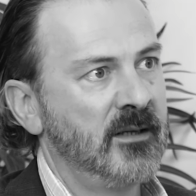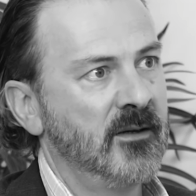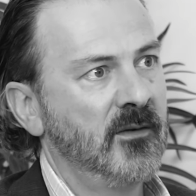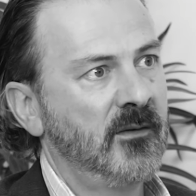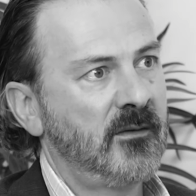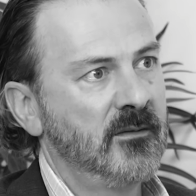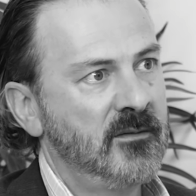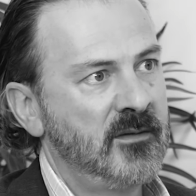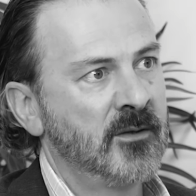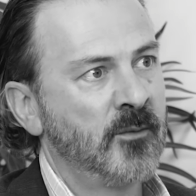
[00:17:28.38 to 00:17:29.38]
leaders
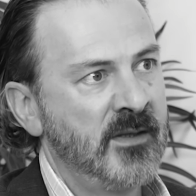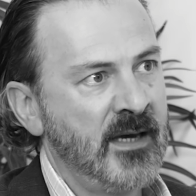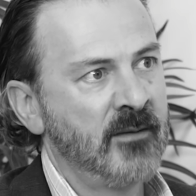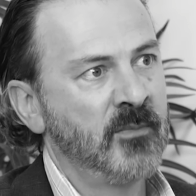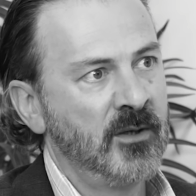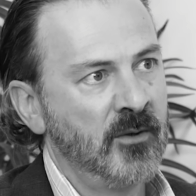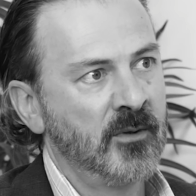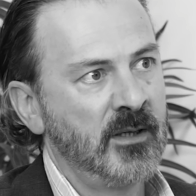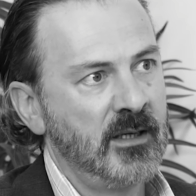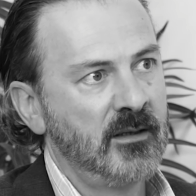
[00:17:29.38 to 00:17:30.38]
deal with
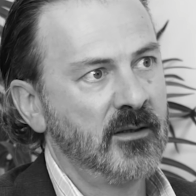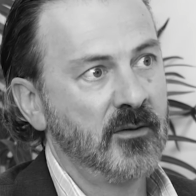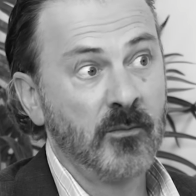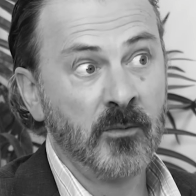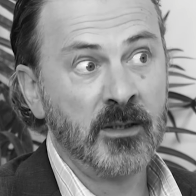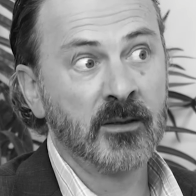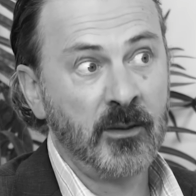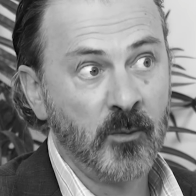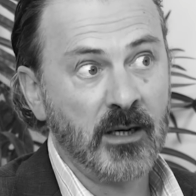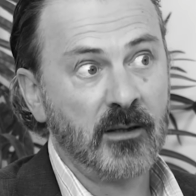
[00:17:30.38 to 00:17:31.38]
ambiguity
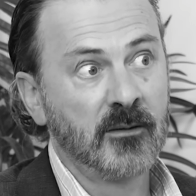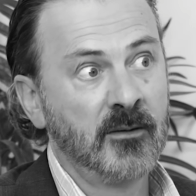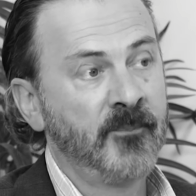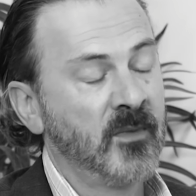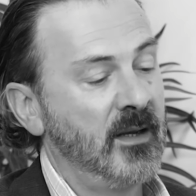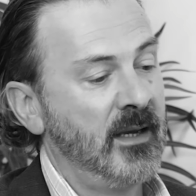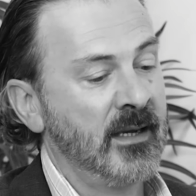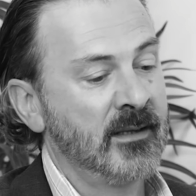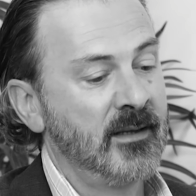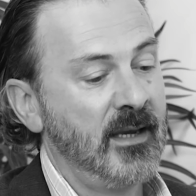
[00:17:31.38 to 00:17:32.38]
really well.
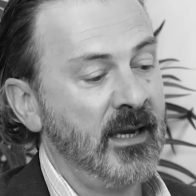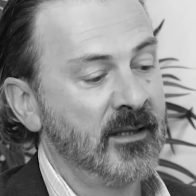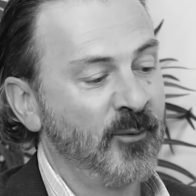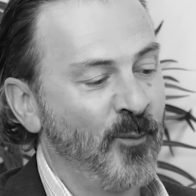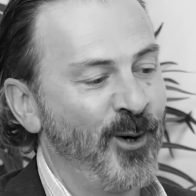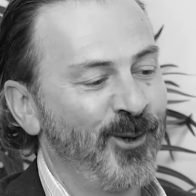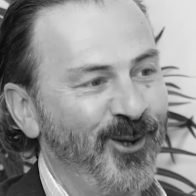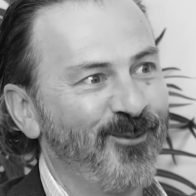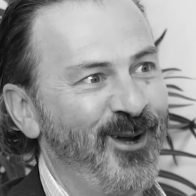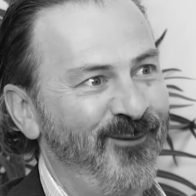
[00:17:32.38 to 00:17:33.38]
And and the
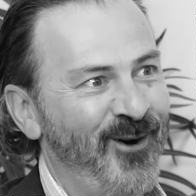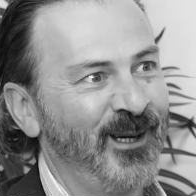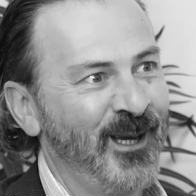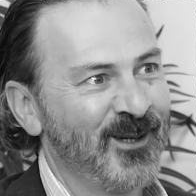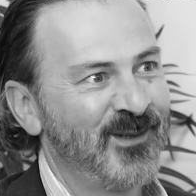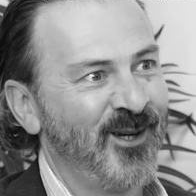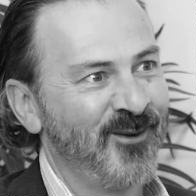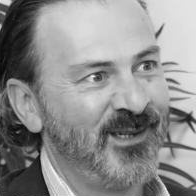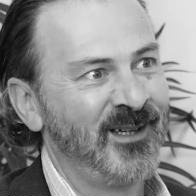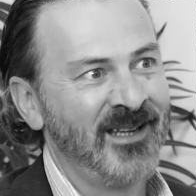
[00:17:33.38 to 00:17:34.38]
world that we're finding
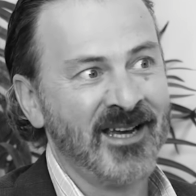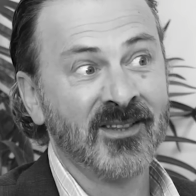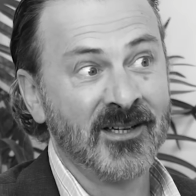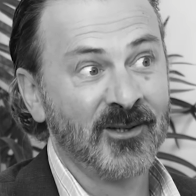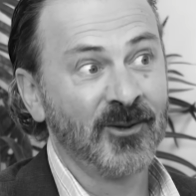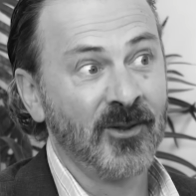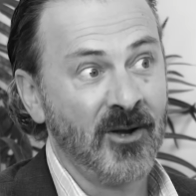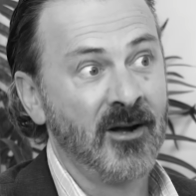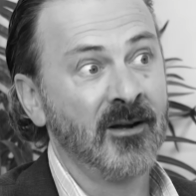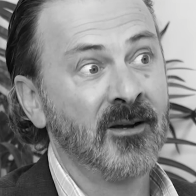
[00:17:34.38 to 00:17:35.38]
ourselves in now, there's a
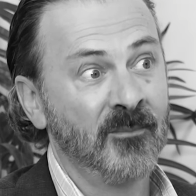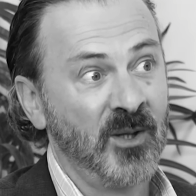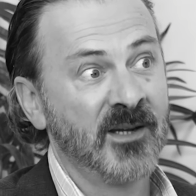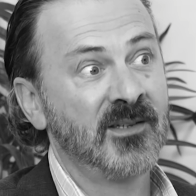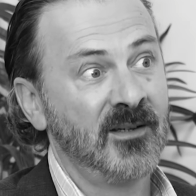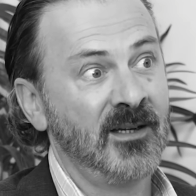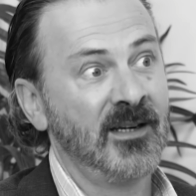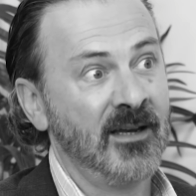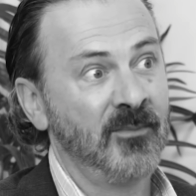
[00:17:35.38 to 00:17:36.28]
lot of complexity and